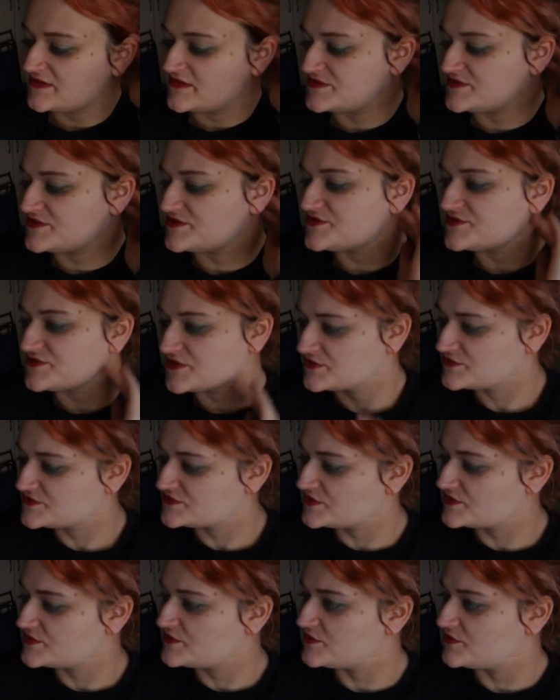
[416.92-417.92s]
This is so,
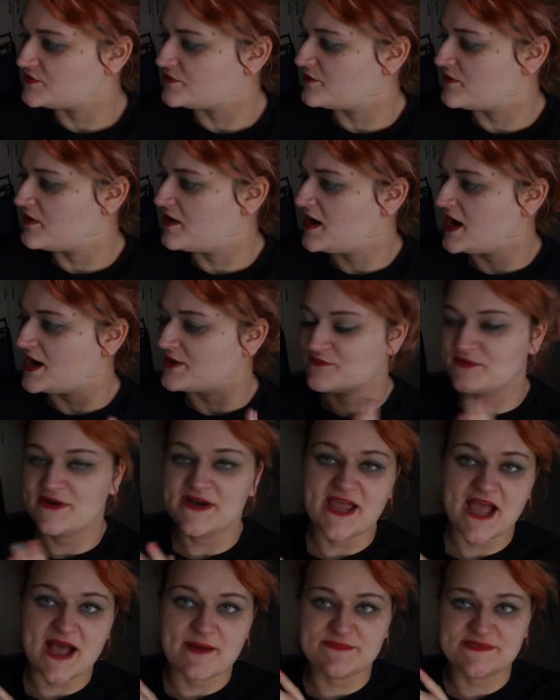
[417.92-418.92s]
so cool. I'm
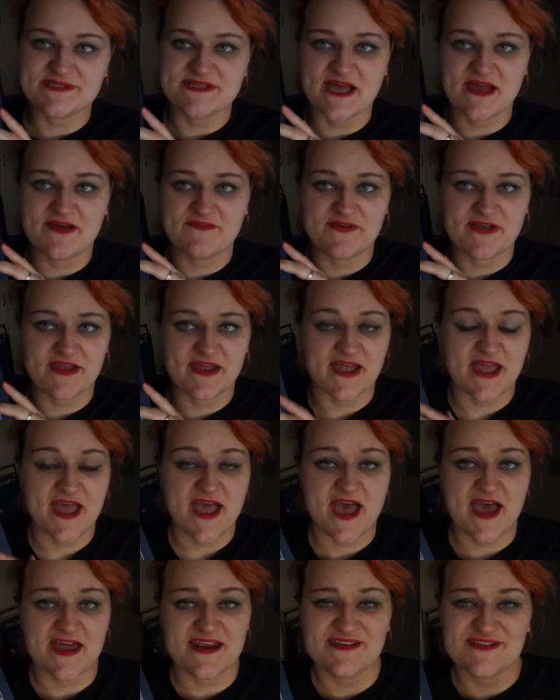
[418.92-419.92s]
really happy to have it.
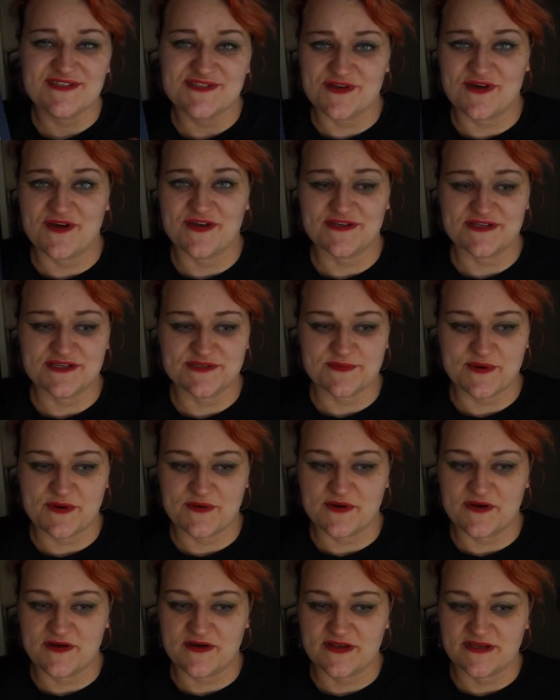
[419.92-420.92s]
And it's signed as
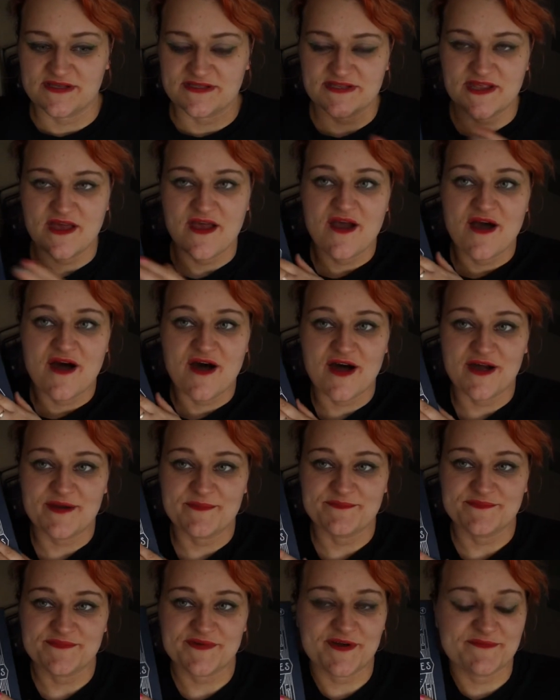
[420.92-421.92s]
well, guys.
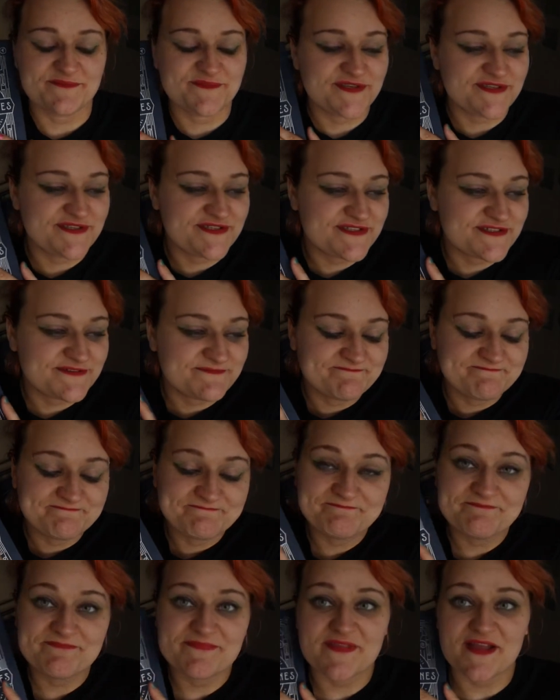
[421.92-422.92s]
I'm
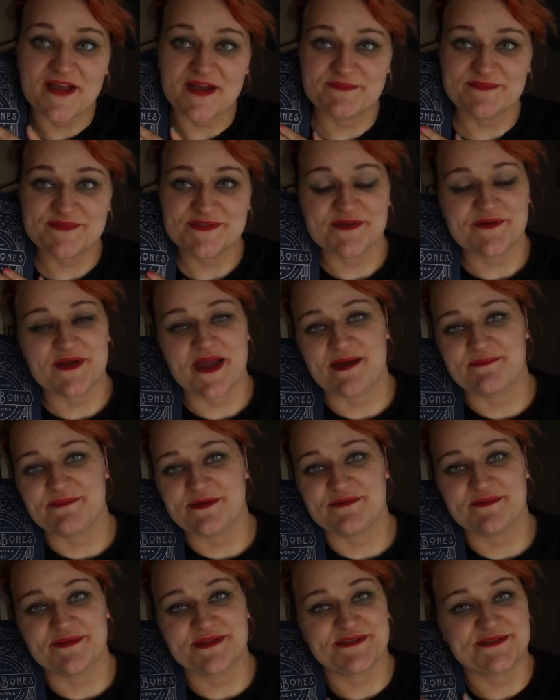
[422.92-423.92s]
so
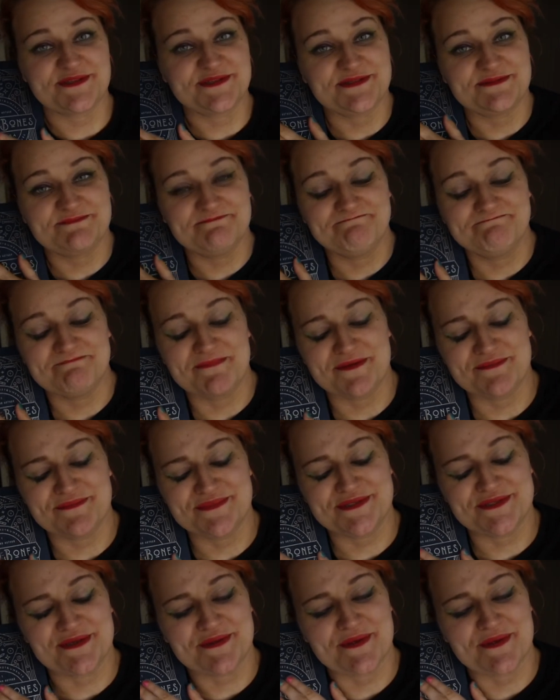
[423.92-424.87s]
happy with this. I'm